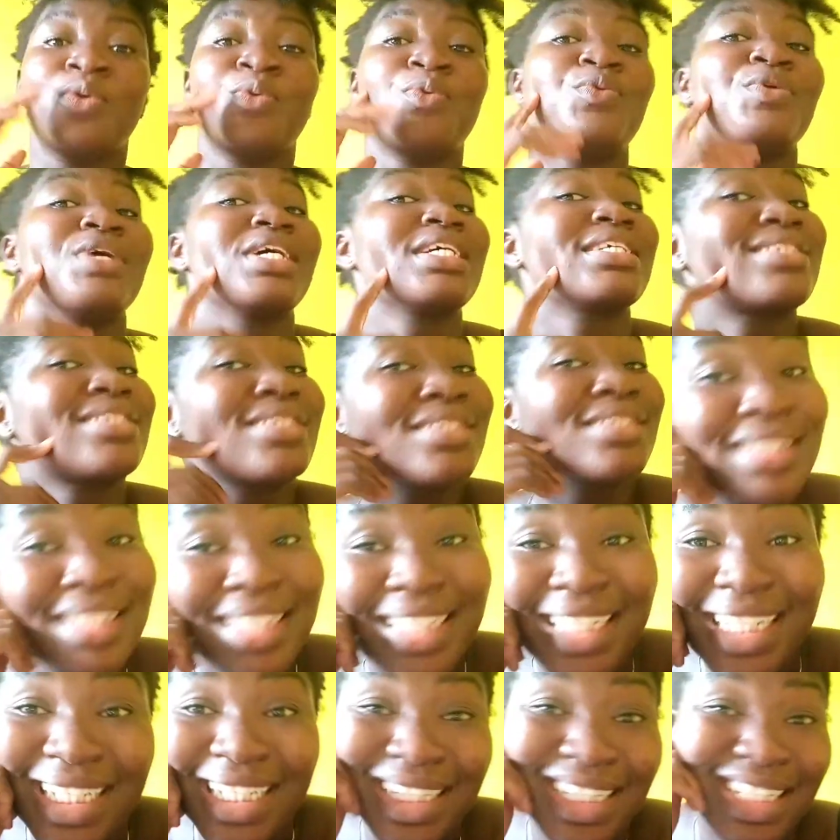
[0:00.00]
we are still
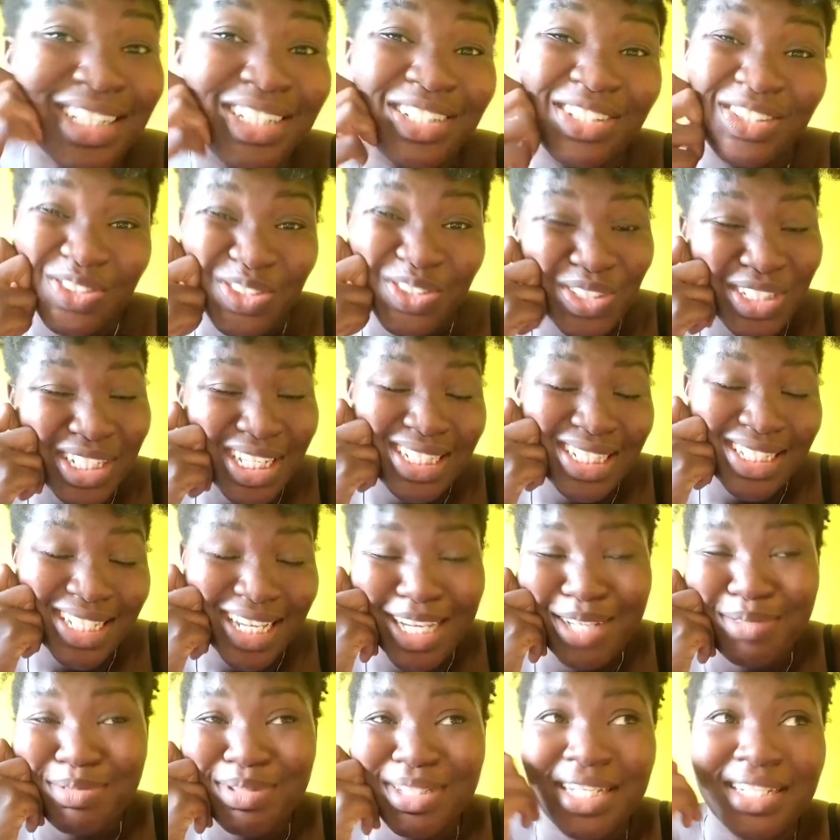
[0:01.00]
in the corona
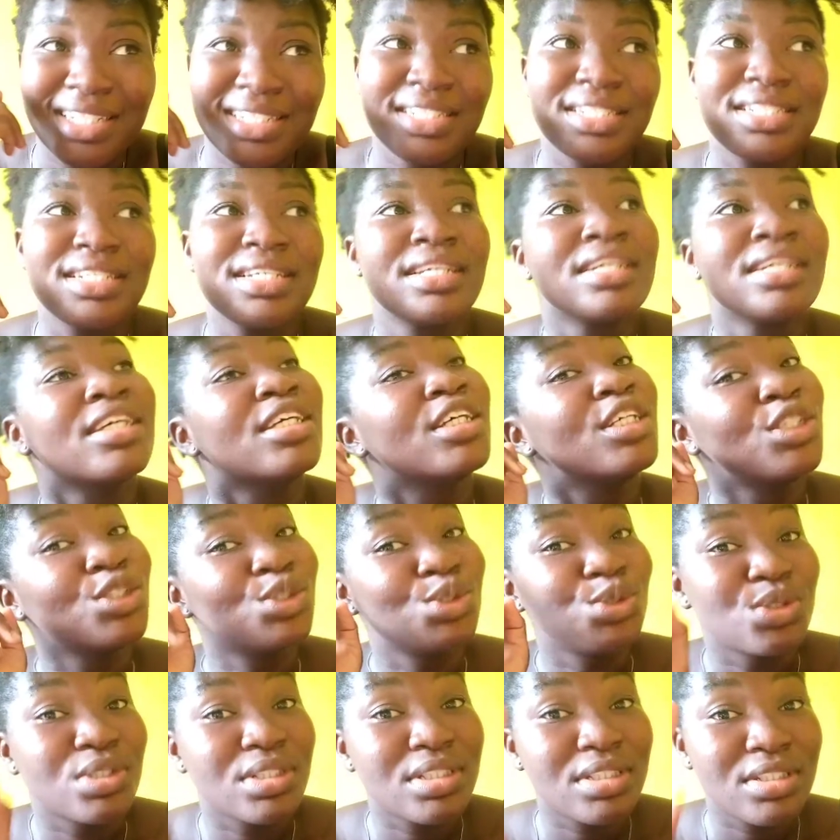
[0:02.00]
times, and
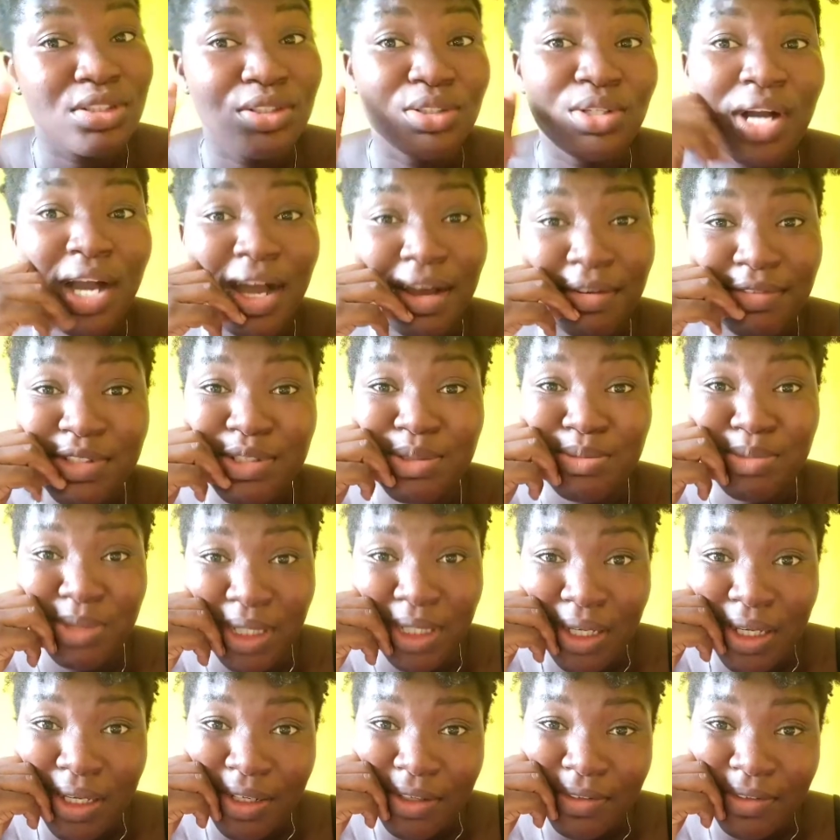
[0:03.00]
you still have to be
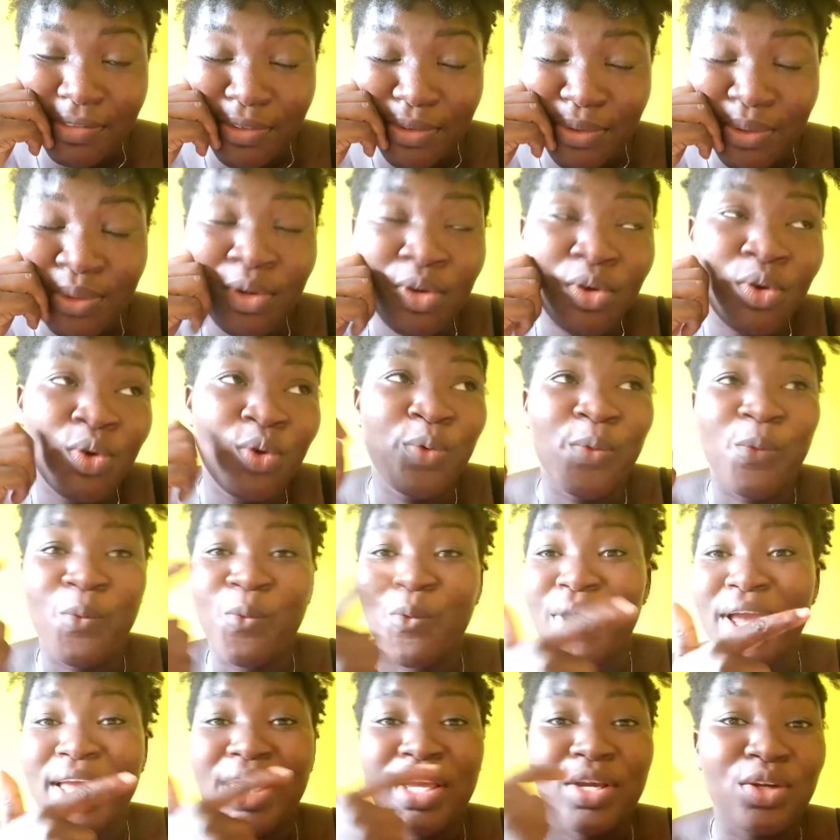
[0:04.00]
careful.
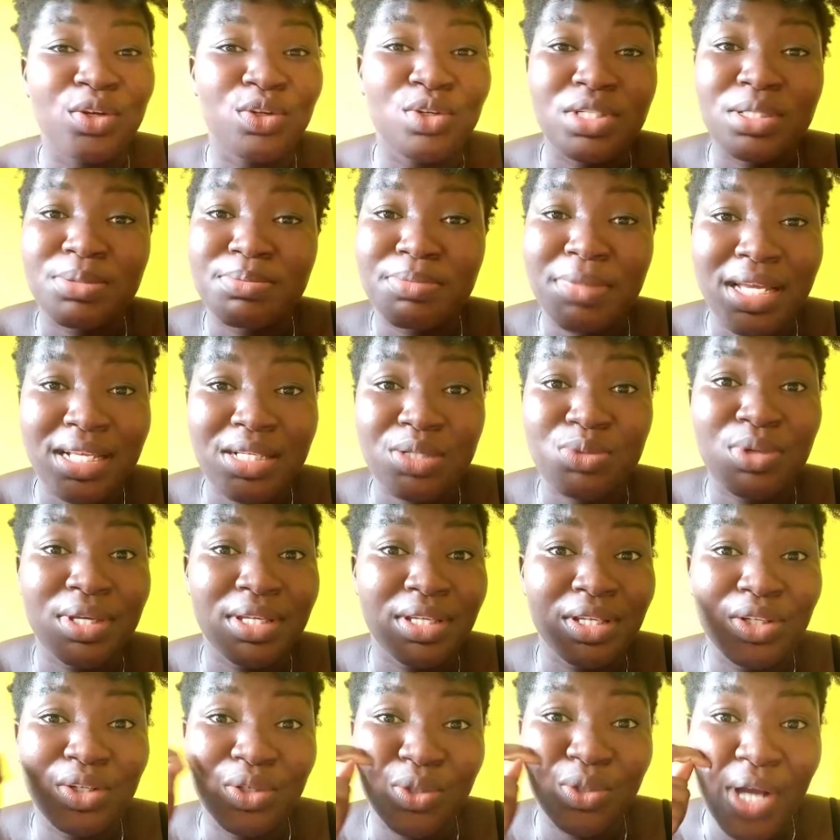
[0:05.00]
Wear your nose mask when you
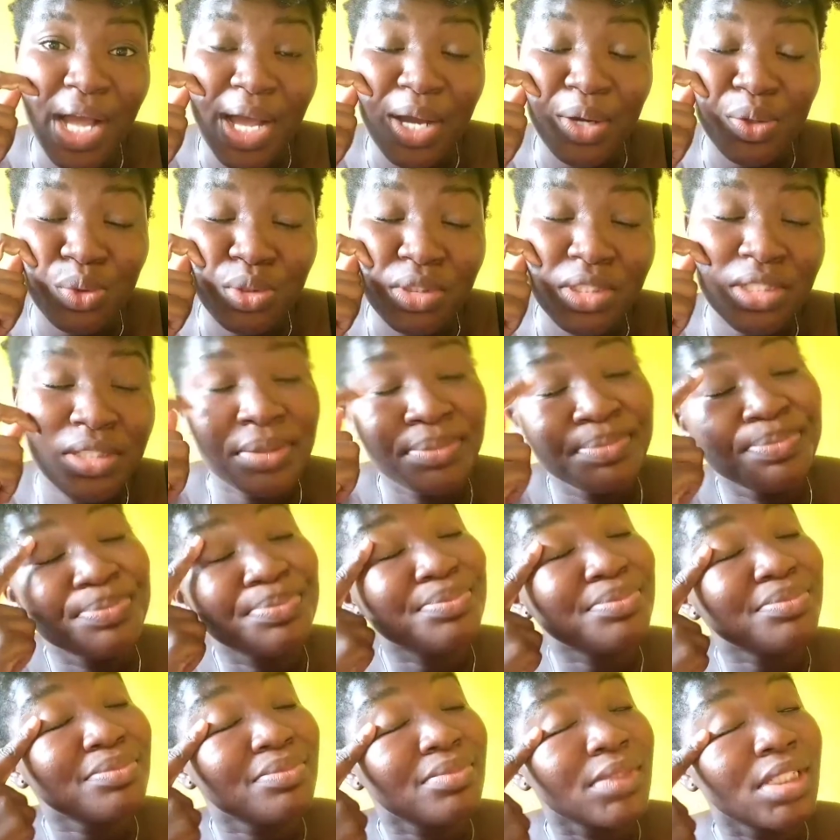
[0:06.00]
go out.
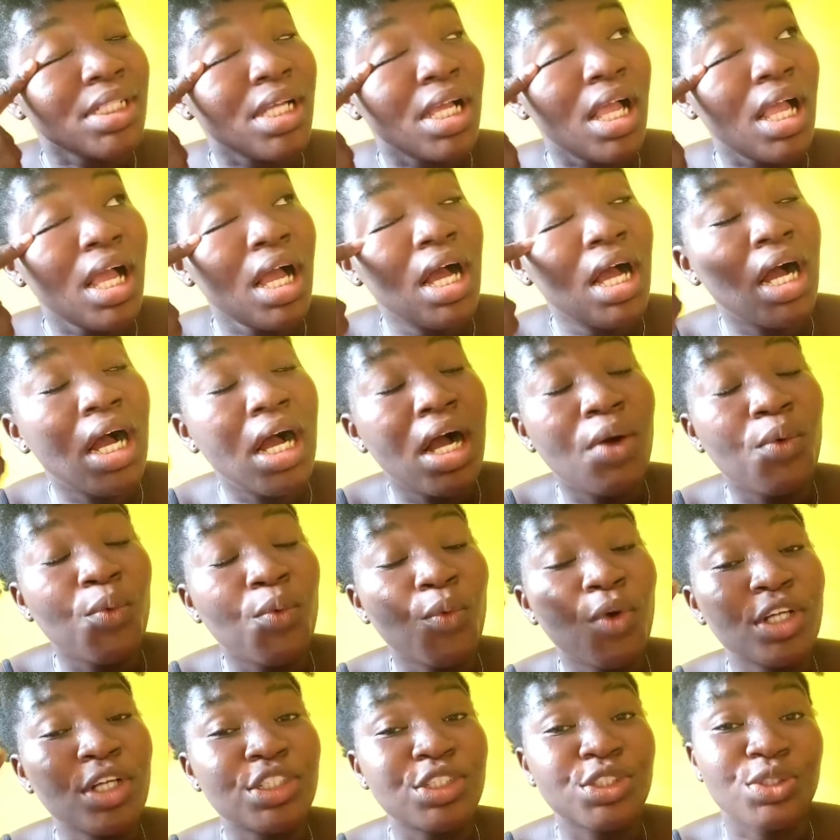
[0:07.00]

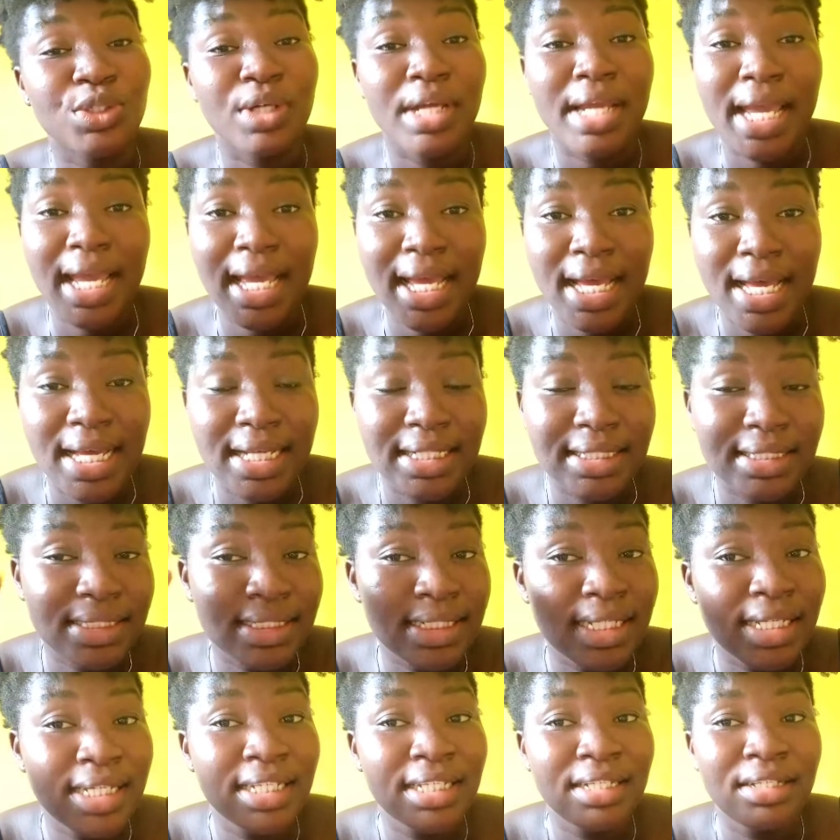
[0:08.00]
Wash your hands.
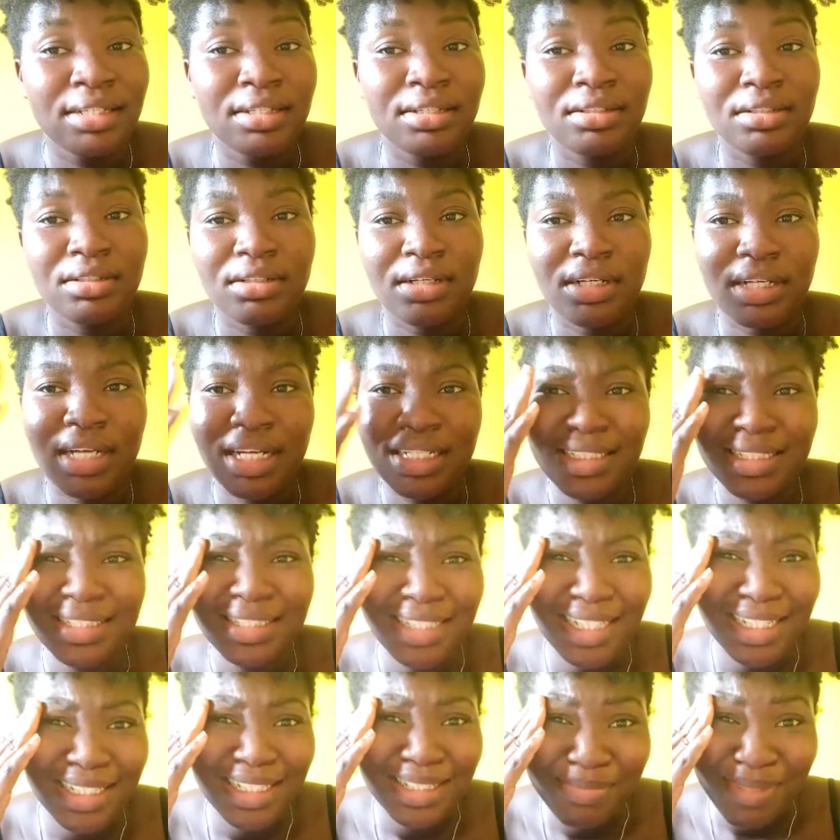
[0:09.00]
I just
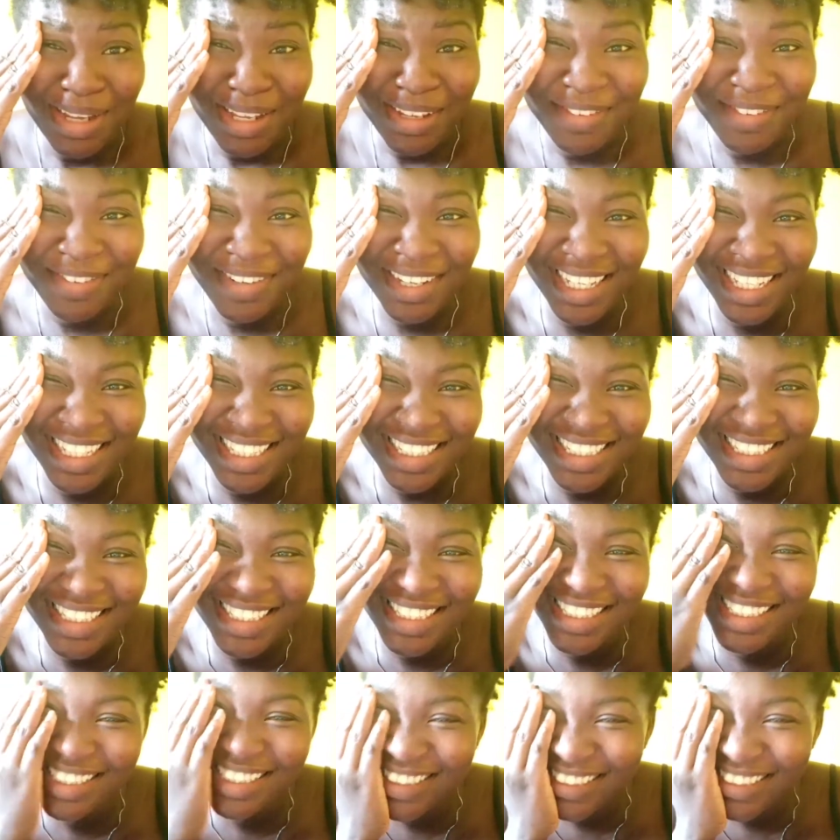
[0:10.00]
touched my face.